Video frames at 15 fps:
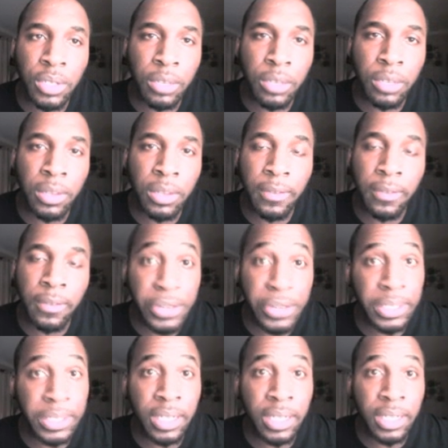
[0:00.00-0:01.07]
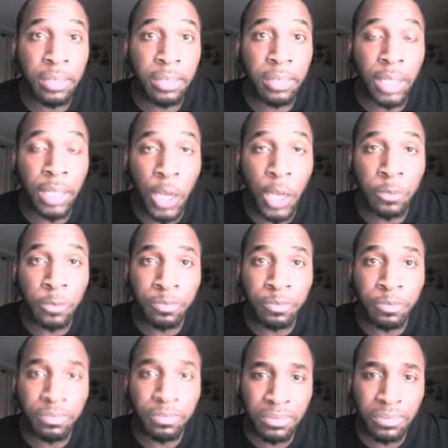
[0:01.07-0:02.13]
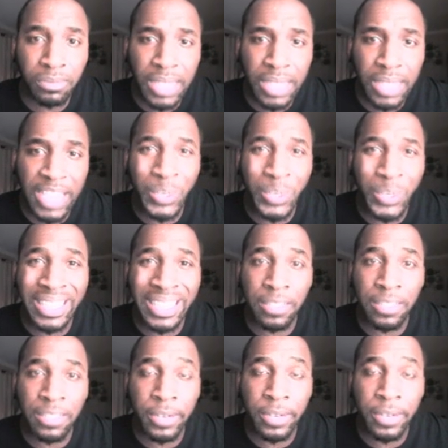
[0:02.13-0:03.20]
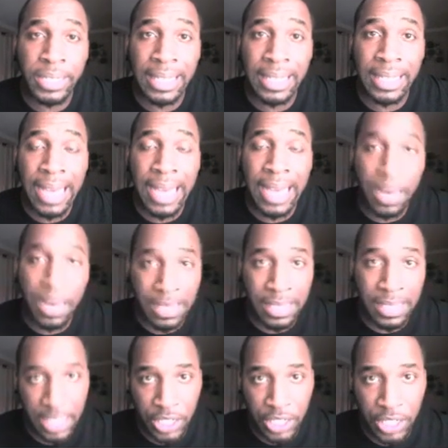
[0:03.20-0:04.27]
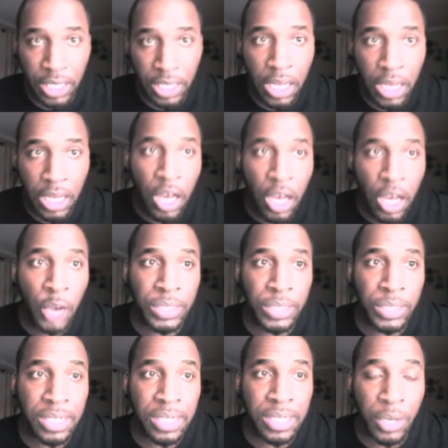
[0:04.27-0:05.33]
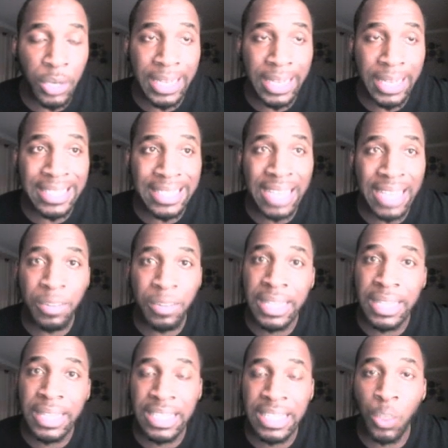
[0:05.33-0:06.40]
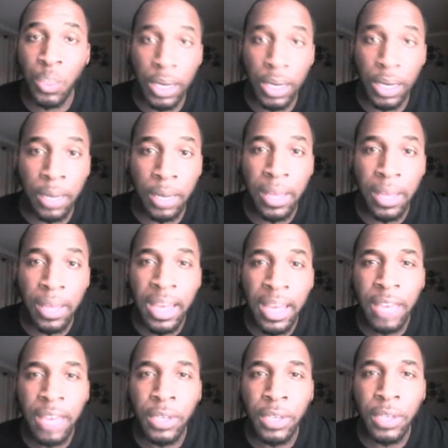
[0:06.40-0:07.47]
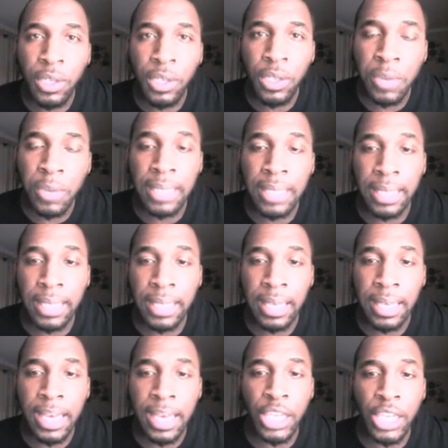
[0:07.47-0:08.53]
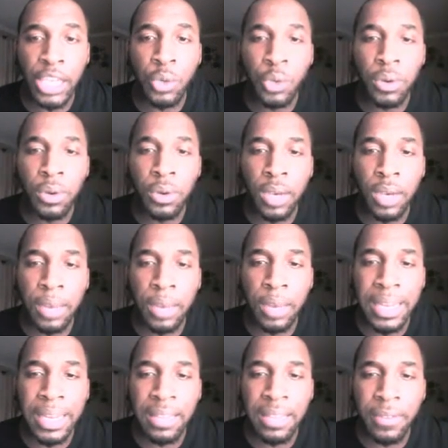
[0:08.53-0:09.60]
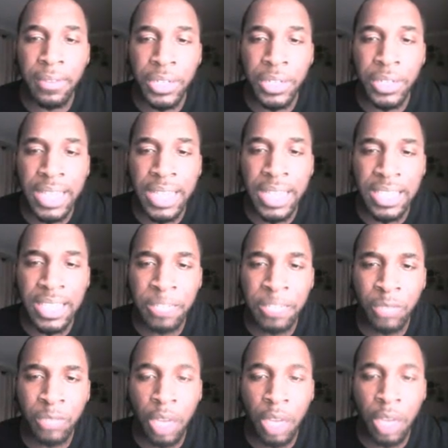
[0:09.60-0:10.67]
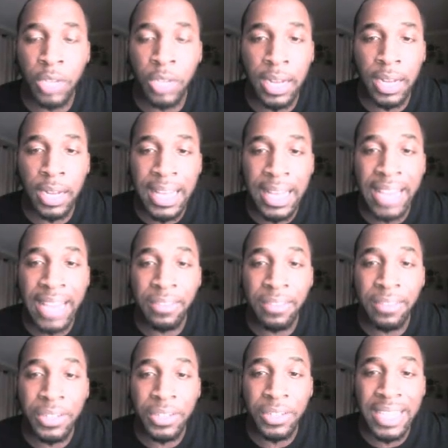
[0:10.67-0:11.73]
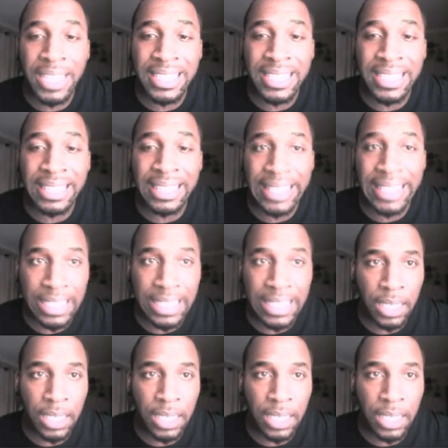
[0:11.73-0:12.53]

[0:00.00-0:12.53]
it'll be the first link below, as well as the first link in the comment section on getting signed up with Easy1Up. If you use my link and you come in at the Vertex Elite